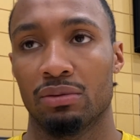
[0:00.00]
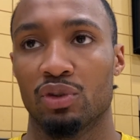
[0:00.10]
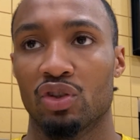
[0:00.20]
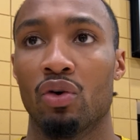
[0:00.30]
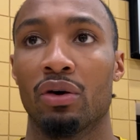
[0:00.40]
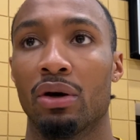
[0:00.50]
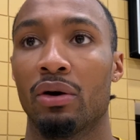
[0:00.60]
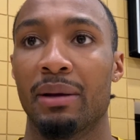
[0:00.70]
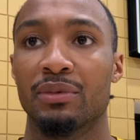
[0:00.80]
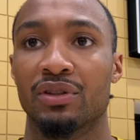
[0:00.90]
was going
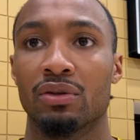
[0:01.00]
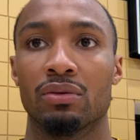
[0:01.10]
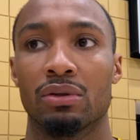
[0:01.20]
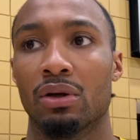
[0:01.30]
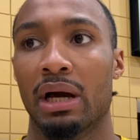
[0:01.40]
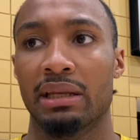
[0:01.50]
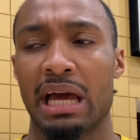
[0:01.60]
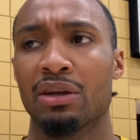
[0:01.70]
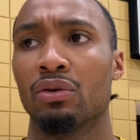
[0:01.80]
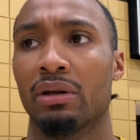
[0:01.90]
on at Mizzou, you know,
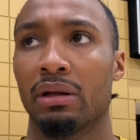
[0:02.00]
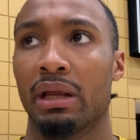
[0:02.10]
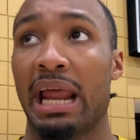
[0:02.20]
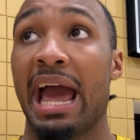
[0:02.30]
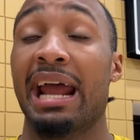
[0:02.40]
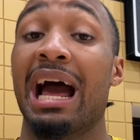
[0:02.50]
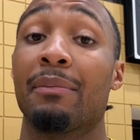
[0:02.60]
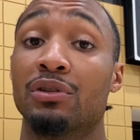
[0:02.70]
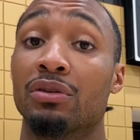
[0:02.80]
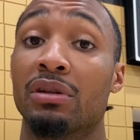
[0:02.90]
I knew it, and I had an
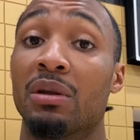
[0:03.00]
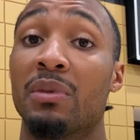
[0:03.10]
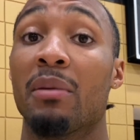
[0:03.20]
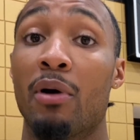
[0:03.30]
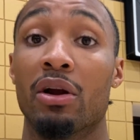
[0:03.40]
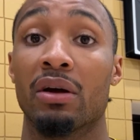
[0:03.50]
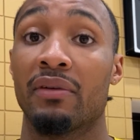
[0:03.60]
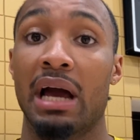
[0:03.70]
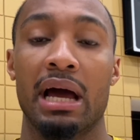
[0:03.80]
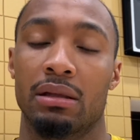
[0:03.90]
opportunity to be a part of
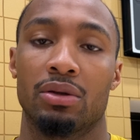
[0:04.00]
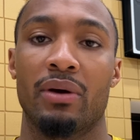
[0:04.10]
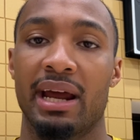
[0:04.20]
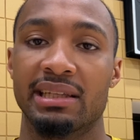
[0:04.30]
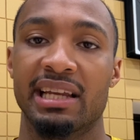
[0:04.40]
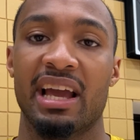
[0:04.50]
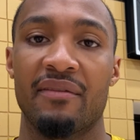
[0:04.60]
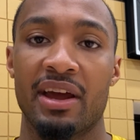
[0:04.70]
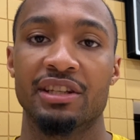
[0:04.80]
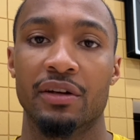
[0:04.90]
it. I knew I had to take
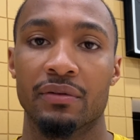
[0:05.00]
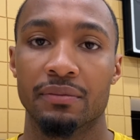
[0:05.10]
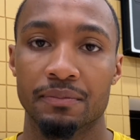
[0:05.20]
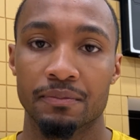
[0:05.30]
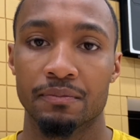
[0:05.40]
advantage of it.